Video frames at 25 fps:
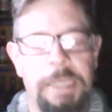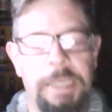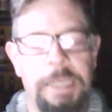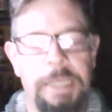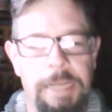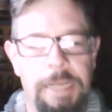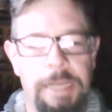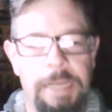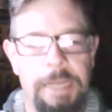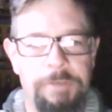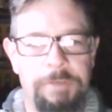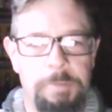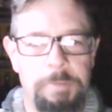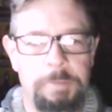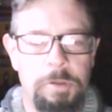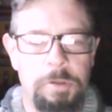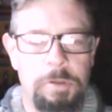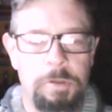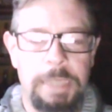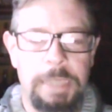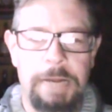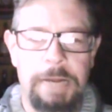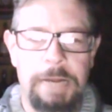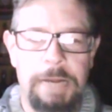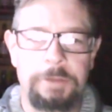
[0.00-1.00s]

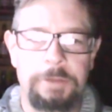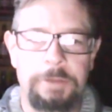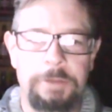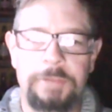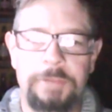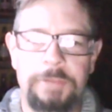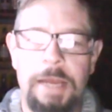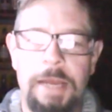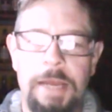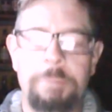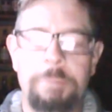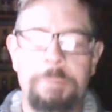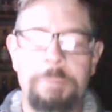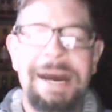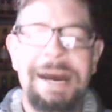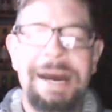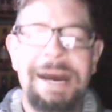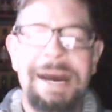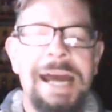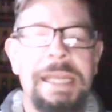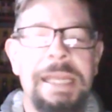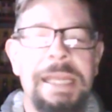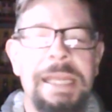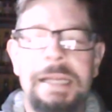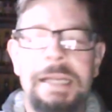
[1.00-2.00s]
inevitable county stout,
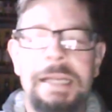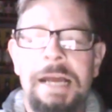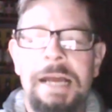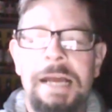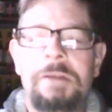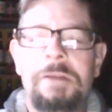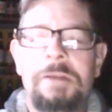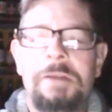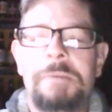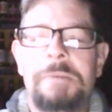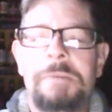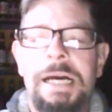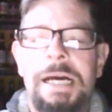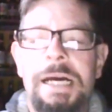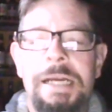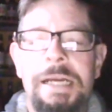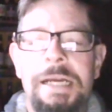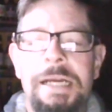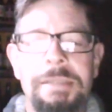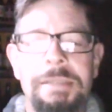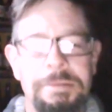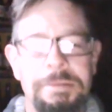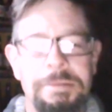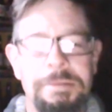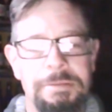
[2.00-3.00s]
buy it. I don't
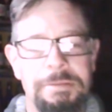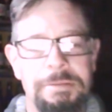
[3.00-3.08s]
mind.